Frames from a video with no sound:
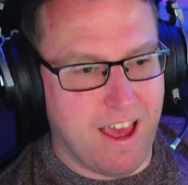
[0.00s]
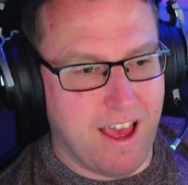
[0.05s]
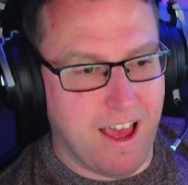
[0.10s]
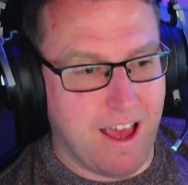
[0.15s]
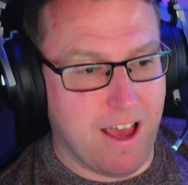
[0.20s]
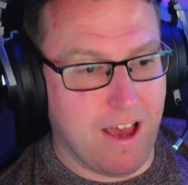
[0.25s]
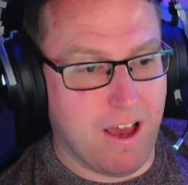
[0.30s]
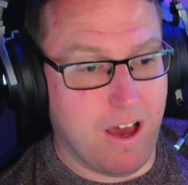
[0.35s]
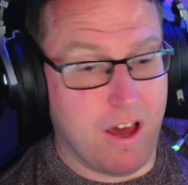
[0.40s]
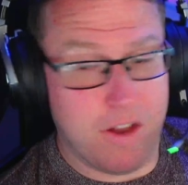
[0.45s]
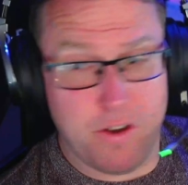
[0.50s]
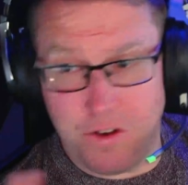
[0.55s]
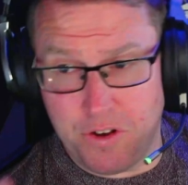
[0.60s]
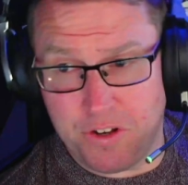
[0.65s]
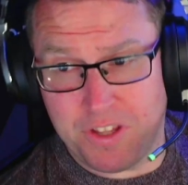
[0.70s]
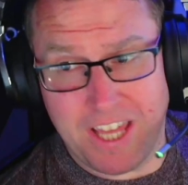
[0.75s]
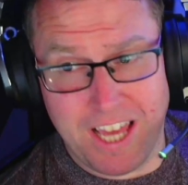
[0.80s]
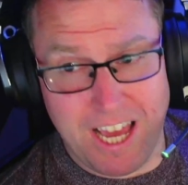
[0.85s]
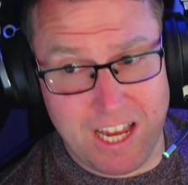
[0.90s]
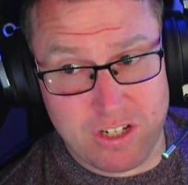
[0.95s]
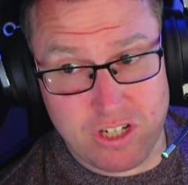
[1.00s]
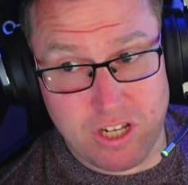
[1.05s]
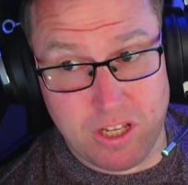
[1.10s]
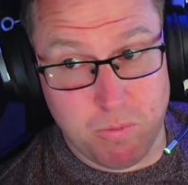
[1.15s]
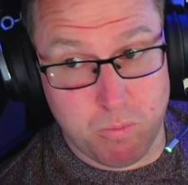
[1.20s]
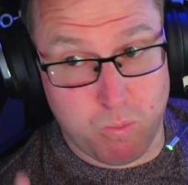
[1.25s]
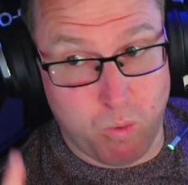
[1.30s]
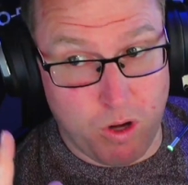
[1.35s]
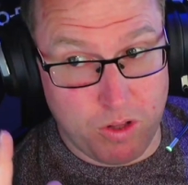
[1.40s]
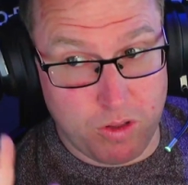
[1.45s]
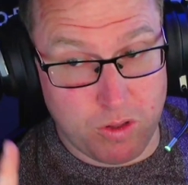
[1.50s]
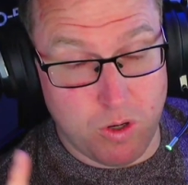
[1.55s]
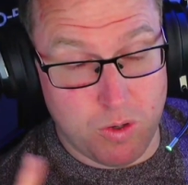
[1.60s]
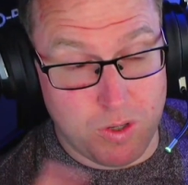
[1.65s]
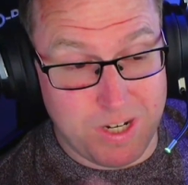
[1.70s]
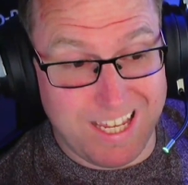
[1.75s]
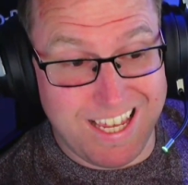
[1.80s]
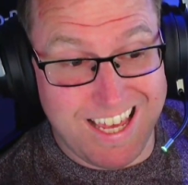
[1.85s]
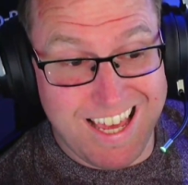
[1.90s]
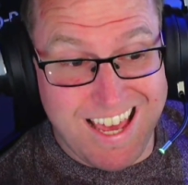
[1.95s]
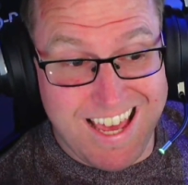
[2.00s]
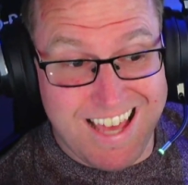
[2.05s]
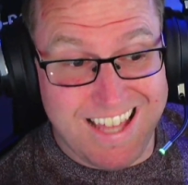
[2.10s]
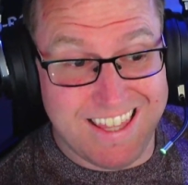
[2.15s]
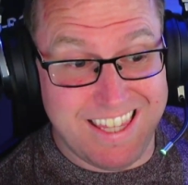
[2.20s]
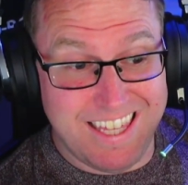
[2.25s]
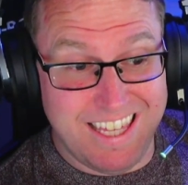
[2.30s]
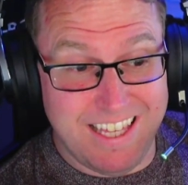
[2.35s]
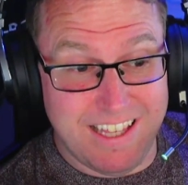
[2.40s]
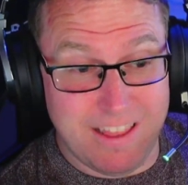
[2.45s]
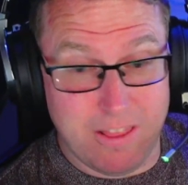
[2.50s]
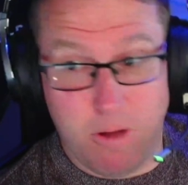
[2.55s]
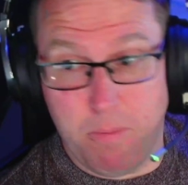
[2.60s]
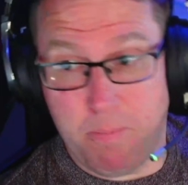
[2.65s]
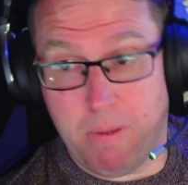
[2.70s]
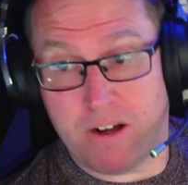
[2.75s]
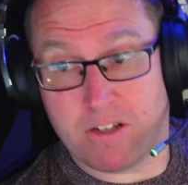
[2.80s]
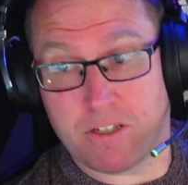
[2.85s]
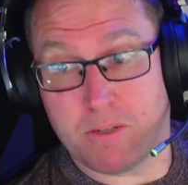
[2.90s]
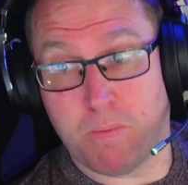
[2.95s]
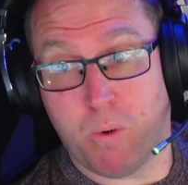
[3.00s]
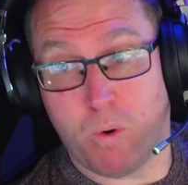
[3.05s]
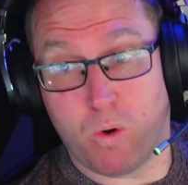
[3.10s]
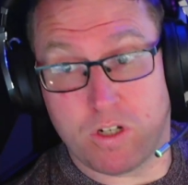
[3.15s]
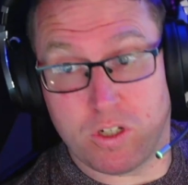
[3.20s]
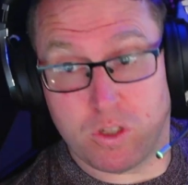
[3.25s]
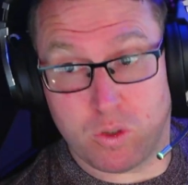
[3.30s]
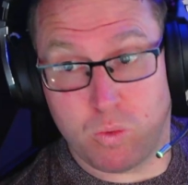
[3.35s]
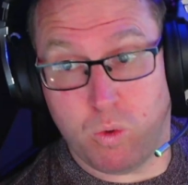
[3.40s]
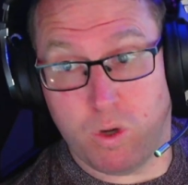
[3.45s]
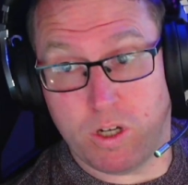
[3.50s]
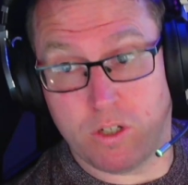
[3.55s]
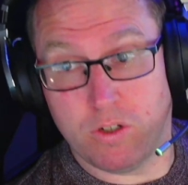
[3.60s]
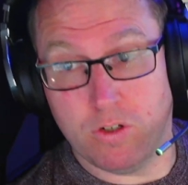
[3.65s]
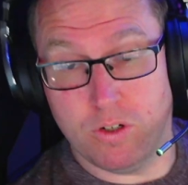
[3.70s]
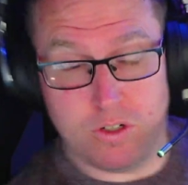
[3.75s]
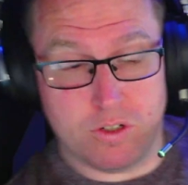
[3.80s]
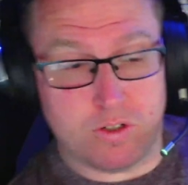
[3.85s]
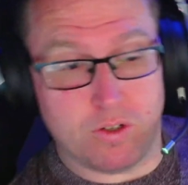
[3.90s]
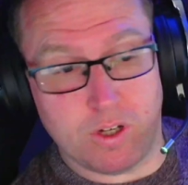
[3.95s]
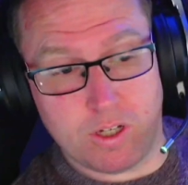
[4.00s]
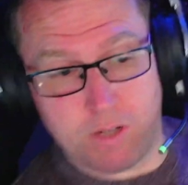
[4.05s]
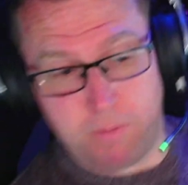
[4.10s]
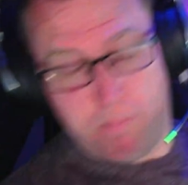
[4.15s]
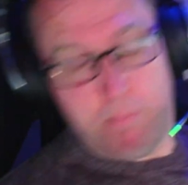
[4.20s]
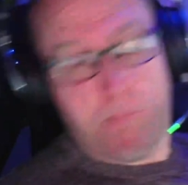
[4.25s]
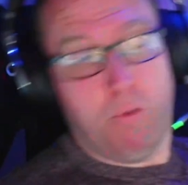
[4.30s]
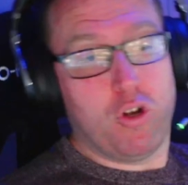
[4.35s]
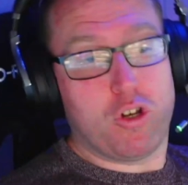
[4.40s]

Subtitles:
Another thing actually worth noting, the lumbar support is quite good, so I can